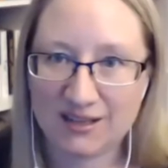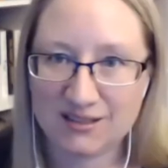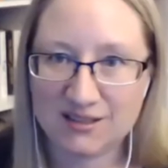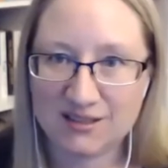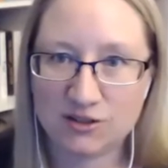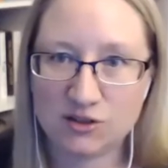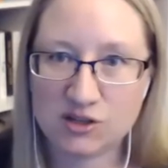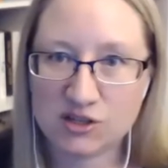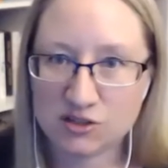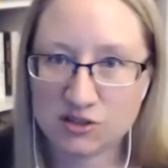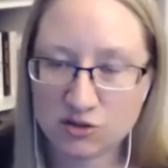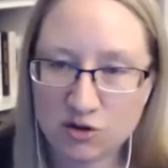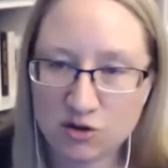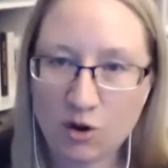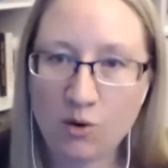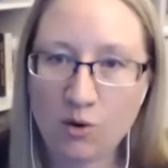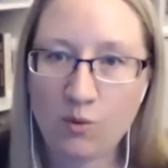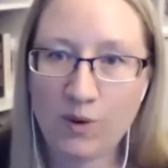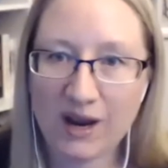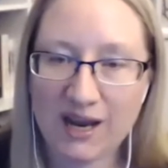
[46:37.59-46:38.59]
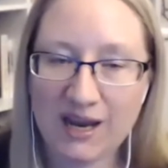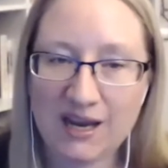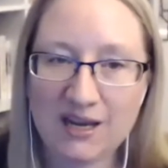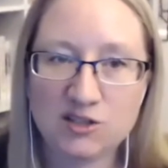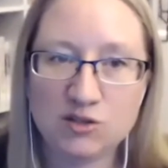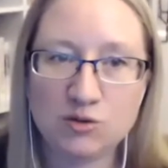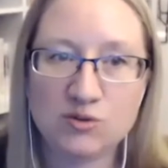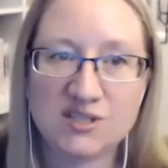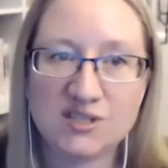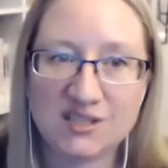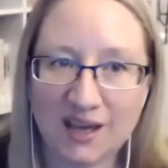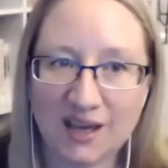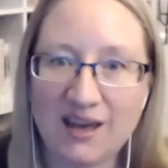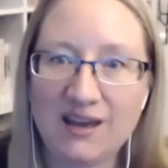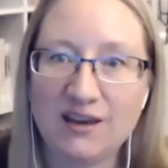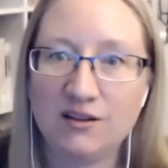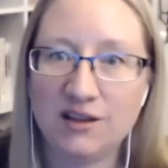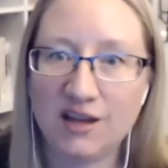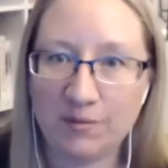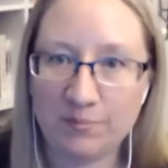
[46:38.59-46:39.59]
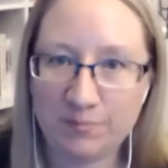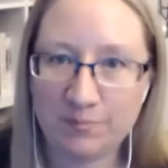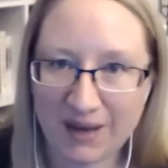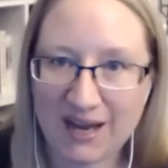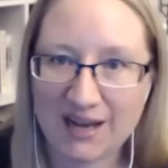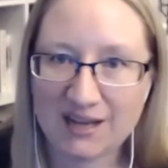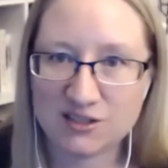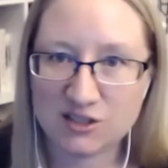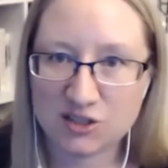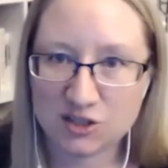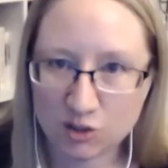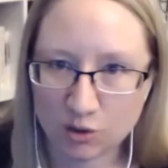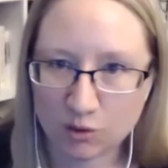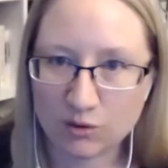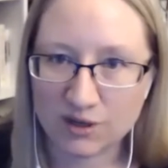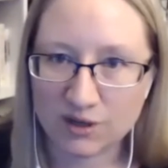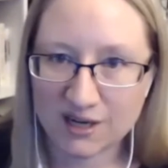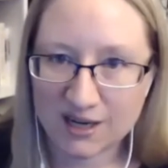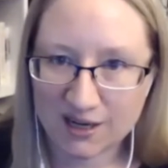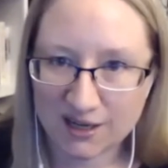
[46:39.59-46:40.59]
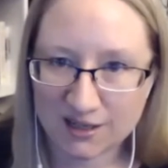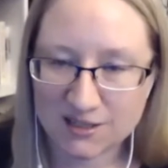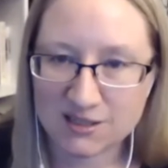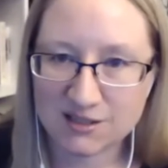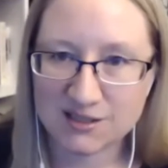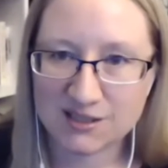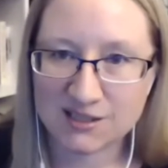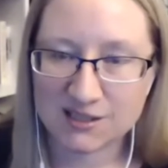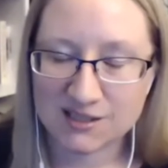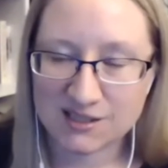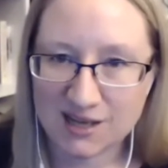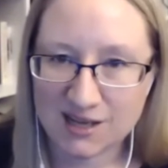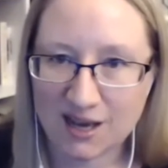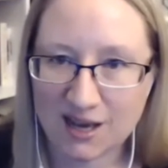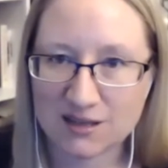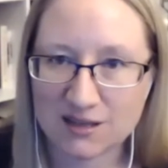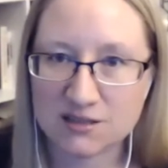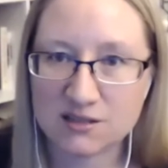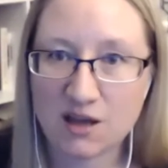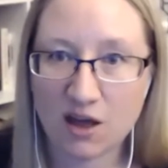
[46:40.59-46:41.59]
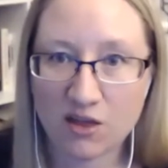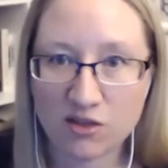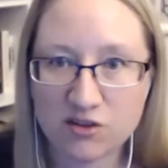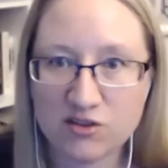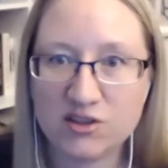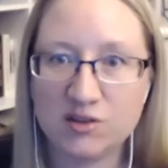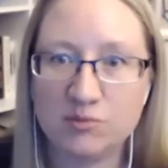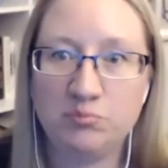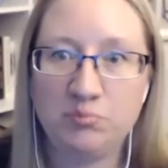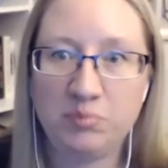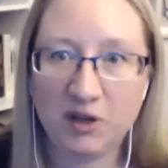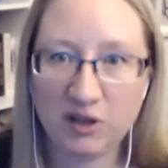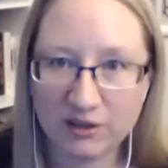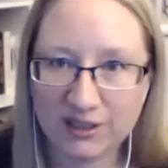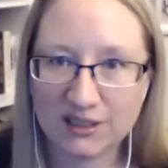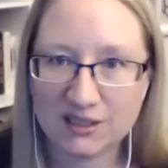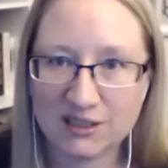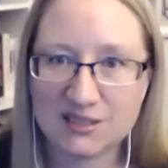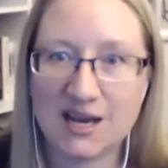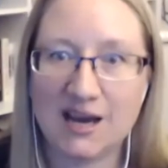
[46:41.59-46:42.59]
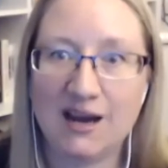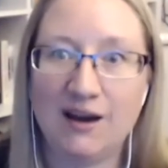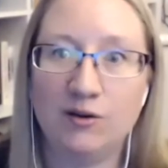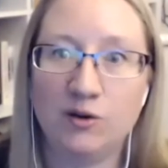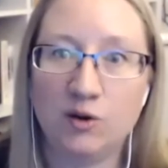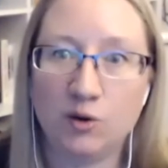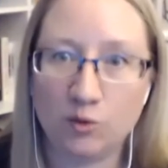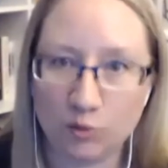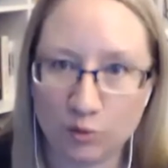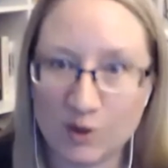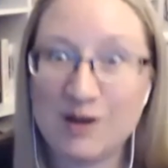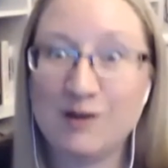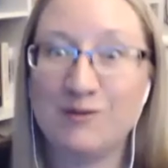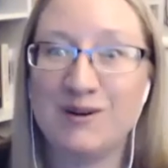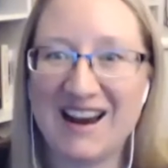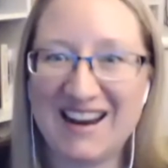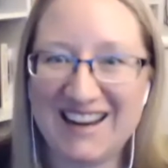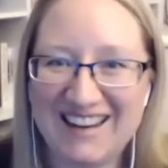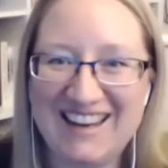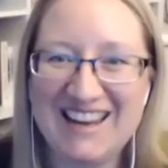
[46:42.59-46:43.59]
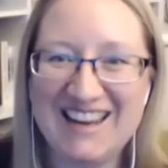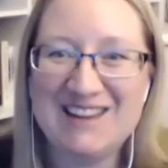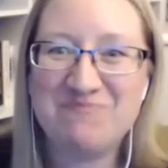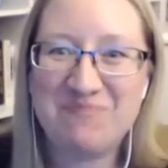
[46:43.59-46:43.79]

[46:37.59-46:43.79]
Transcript: There is no way to scale a bad story into success other than pulling it down, rewriting it,